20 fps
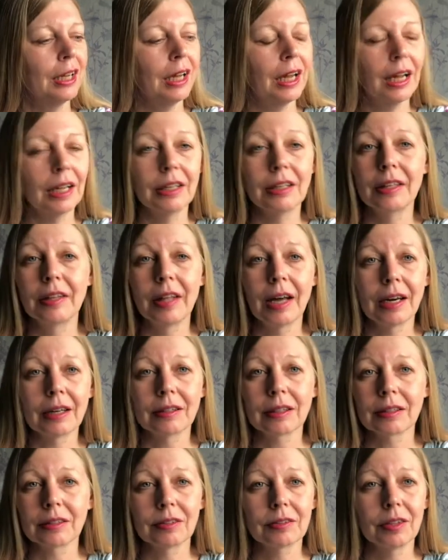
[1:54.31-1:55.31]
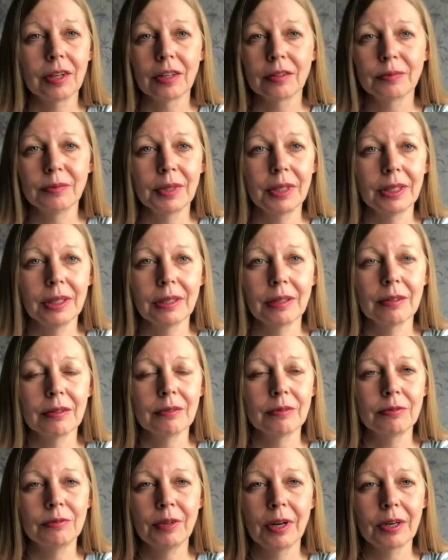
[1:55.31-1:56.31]
and that served me
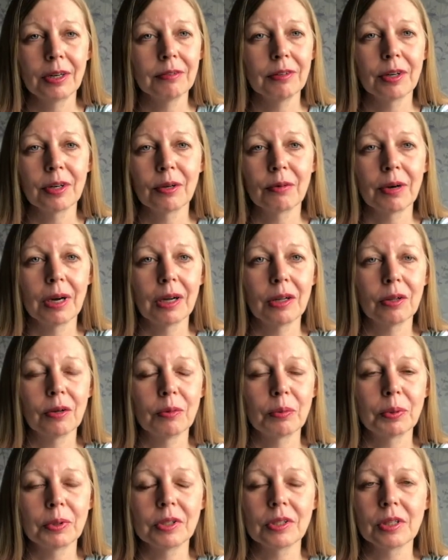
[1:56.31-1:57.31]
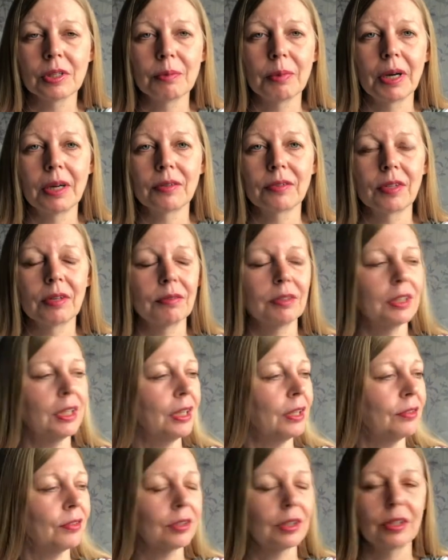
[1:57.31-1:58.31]
very very well up until about seven
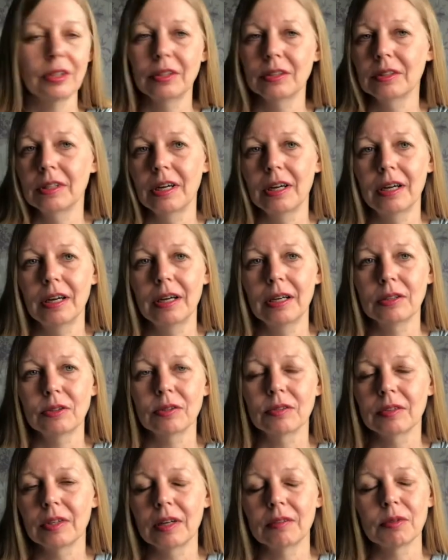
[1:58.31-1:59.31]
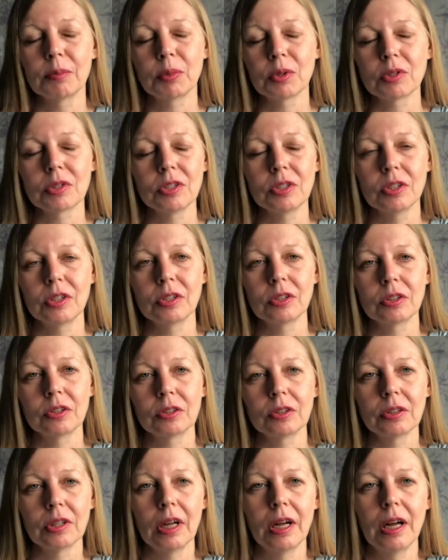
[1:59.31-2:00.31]
years ago. Uh, it doesn't have a
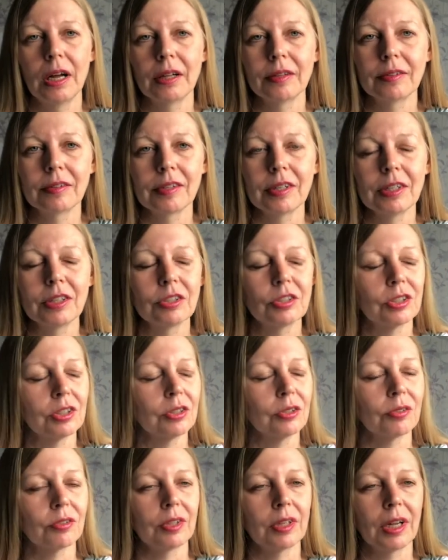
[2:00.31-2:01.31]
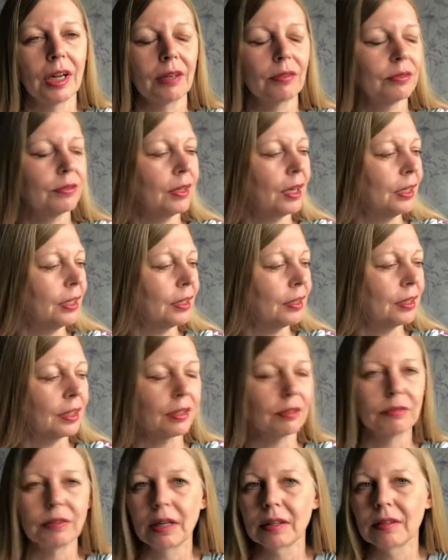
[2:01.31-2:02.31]
buttonhole uh, stitch, it doesn't have
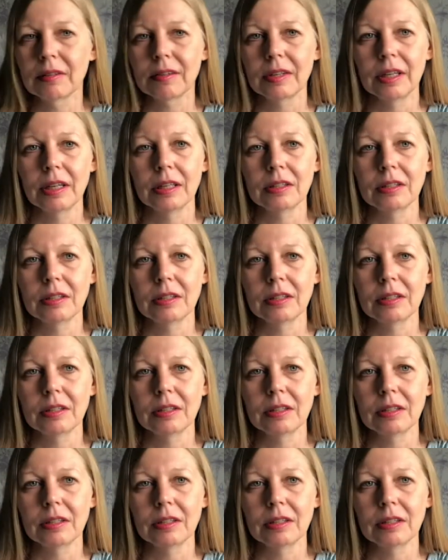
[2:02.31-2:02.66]
anything fancy